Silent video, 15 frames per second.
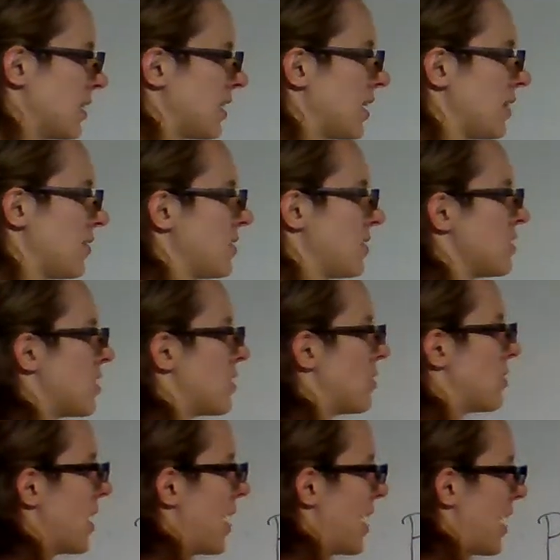Even
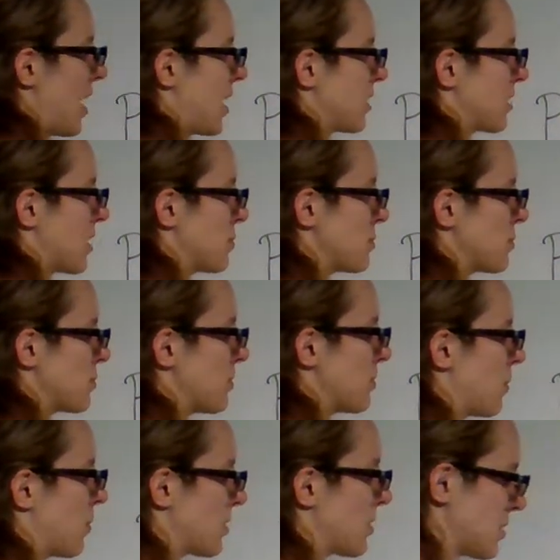though add comes
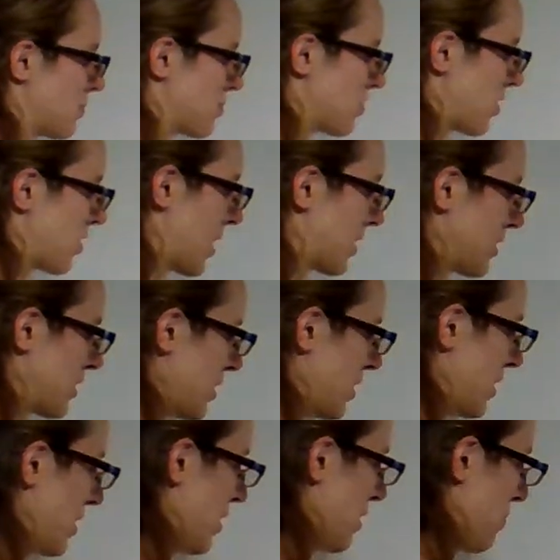before subtract
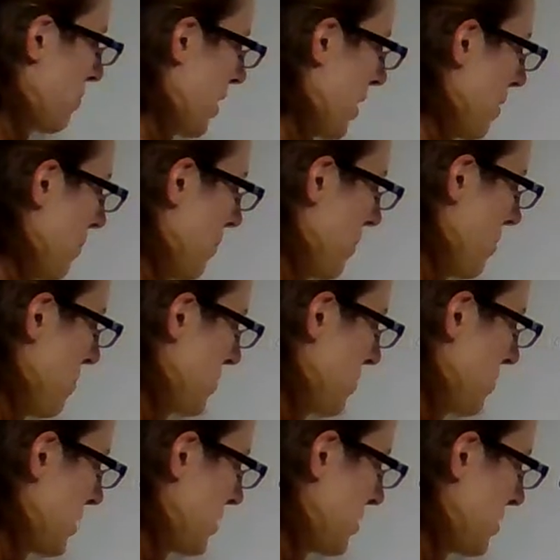in my
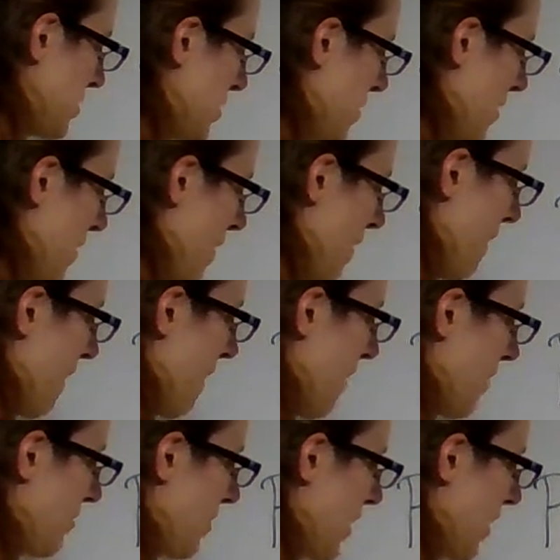PEMDAS,
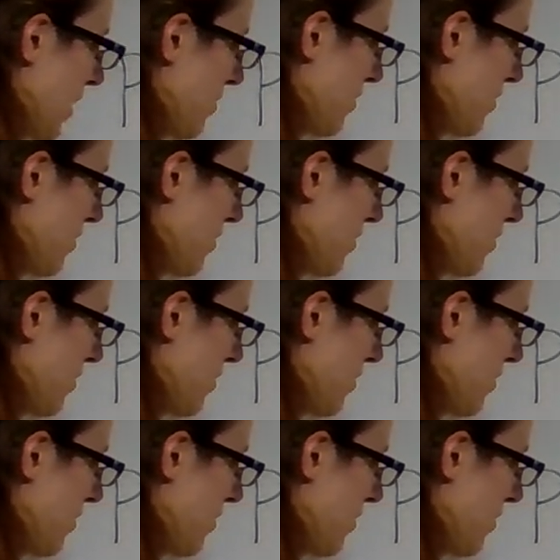if I have